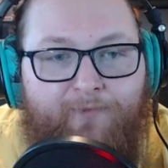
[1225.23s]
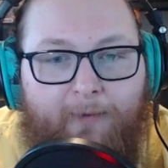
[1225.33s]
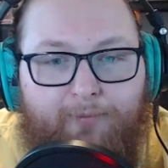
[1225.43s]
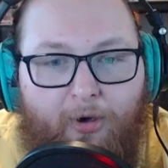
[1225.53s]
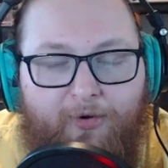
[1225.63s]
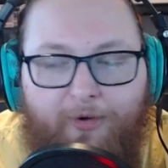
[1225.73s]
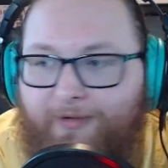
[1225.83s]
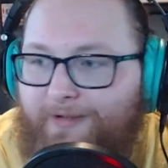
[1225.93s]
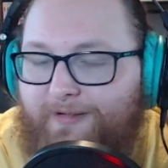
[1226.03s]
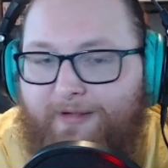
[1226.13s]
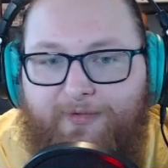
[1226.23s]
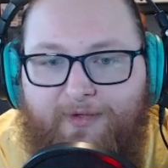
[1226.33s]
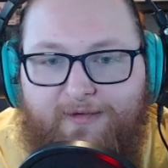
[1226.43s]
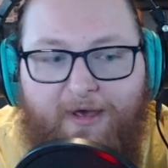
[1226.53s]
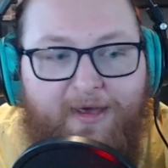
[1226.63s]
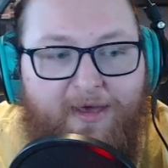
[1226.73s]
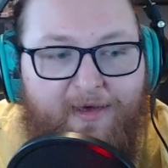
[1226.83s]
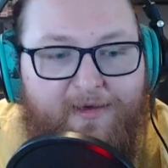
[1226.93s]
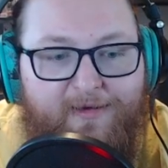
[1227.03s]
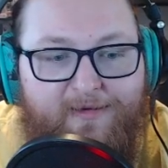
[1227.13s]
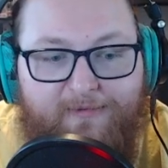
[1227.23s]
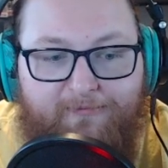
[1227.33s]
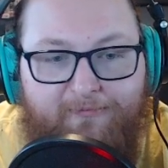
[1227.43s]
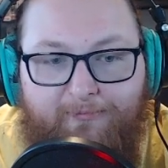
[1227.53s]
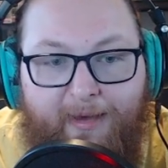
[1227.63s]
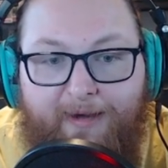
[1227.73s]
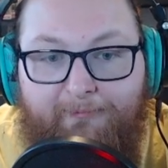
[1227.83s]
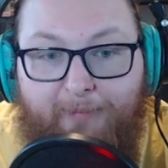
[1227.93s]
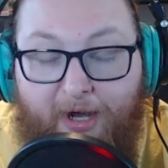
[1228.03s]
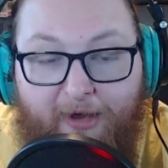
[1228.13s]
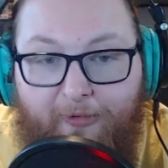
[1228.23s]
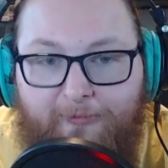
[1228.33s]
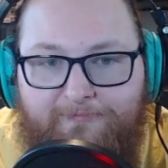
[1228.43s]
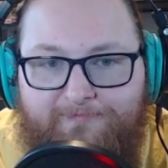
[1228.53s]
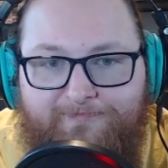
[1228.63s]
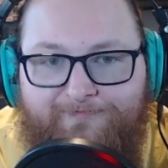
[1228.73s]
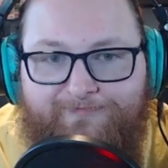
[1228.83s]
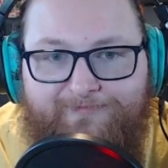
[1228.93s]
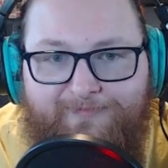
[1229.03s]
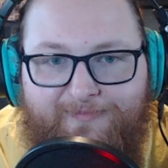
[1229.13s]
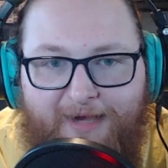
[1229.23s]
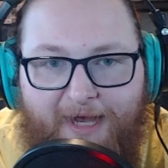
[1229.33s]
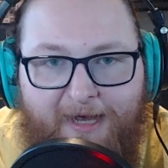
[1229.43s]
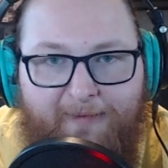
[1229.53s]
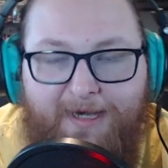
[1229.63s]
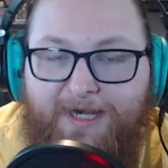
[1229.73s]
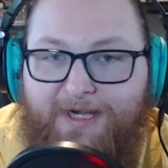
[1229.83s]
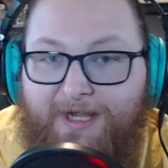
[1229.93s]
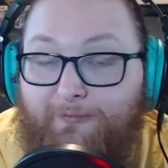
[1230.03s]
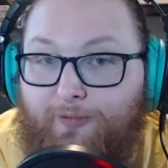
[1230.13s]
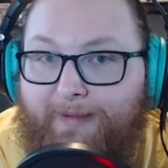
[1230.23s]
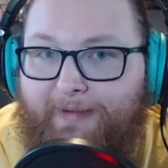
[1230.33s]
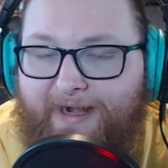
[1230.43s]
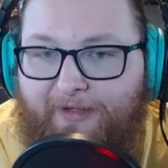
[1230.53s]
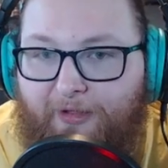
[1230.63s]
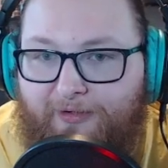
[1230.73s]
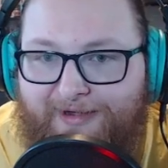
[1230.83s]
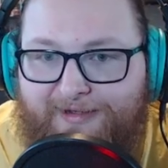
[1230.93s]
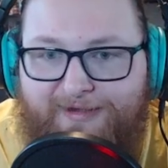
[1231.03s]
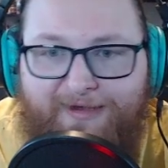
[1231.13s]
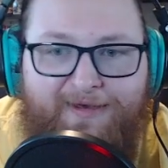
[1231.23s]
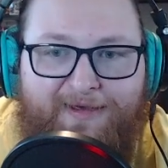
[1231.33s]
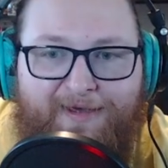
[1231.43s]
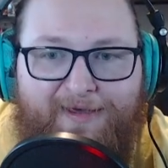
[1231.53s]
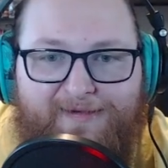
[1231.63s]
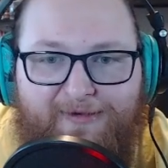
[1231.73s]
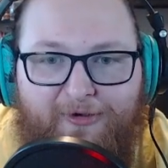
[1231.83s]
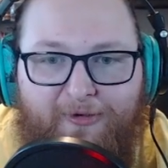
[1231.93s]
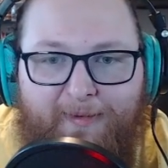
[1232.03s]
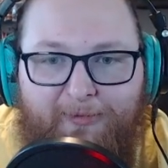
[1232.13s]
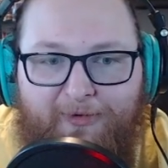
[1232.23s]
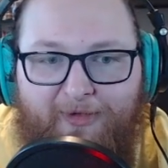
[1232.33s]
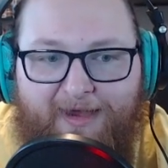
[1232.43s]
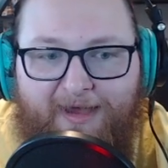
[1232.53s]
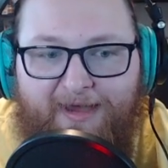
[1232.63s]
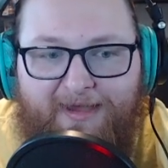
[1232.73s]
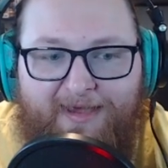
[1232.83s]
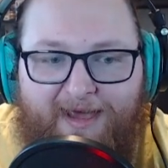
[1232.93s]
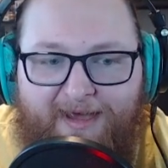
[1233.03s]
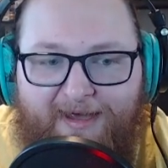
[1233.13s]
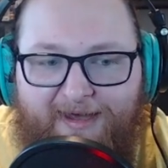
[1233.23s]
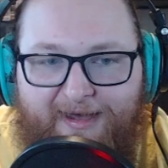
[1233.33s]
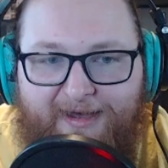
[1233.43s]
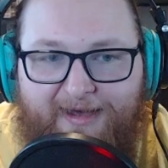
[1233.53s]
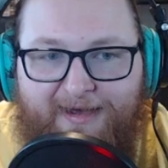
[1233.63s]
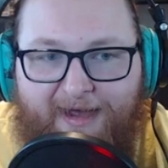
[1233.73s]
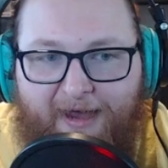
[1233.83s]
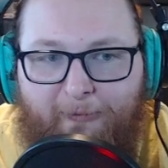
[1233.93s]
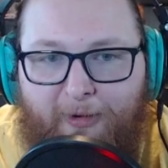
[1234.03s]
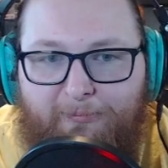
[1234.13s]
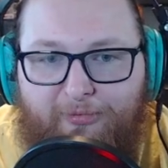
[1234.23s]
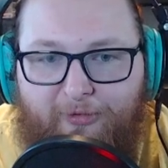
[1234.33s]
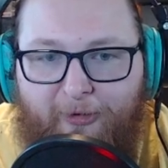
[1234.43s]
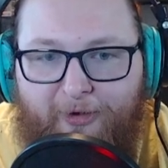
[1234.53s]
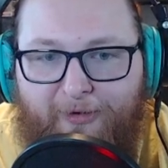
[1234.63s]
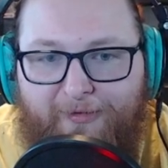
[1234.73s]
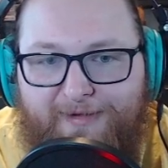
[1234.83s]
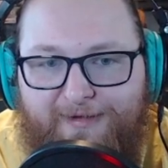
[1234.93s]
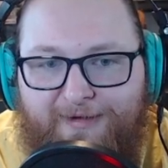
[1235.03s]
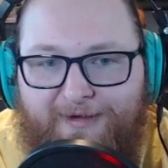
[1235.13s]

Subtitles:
Protos. This guy has been bought out. He didn't get rebanned on the list, so people are like, yeah, I want Protos.